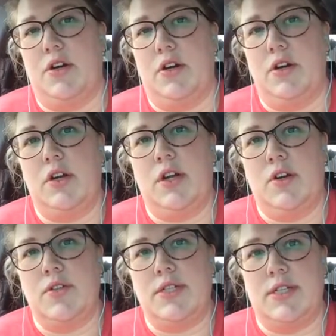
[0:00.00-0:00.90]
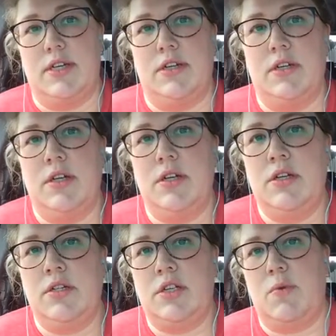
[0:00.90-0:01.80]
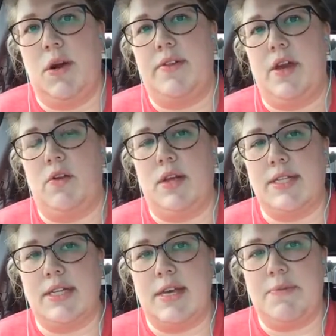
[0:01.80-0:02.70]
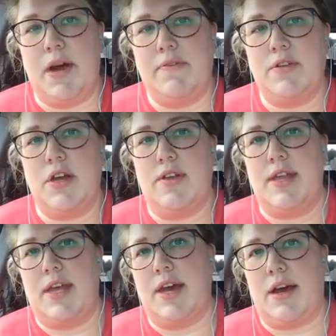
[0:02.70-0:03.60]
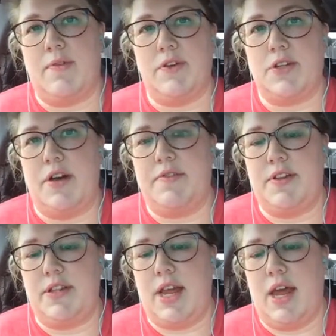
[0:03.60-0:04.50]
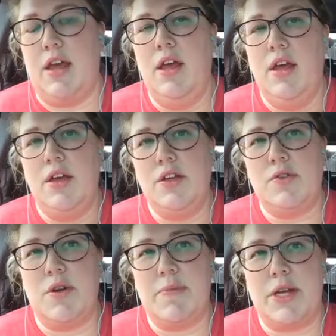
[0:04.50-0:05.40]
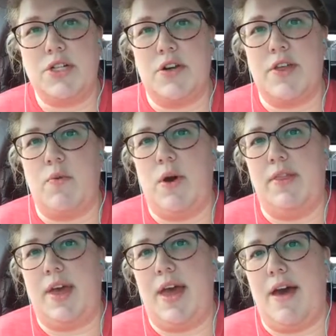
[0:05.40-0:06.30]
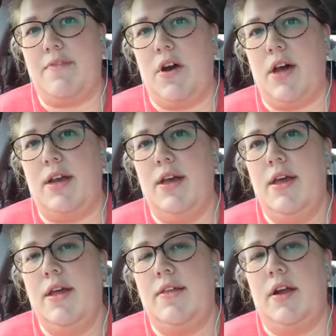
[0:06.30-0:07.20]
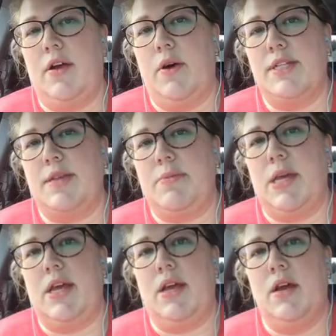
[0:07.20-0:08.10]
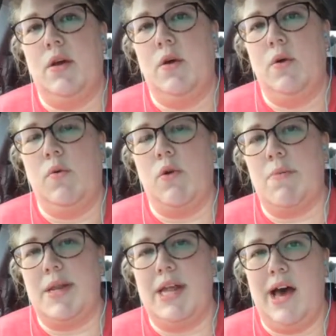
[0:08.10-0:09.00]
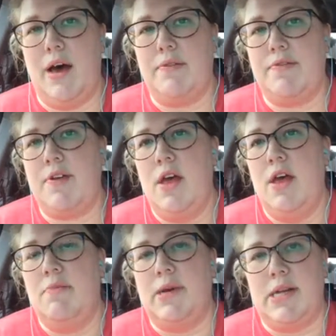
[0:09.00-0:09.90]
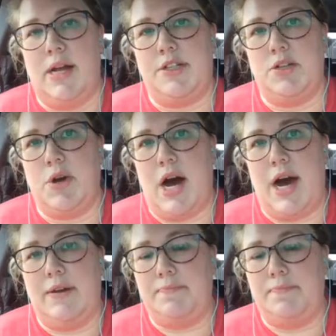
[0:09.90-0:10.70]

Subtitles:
are still to where they don't like to keep covers on, they kick covers off at night. You just want to make sure that what they have on, they're going to be warm enough, but not too hot.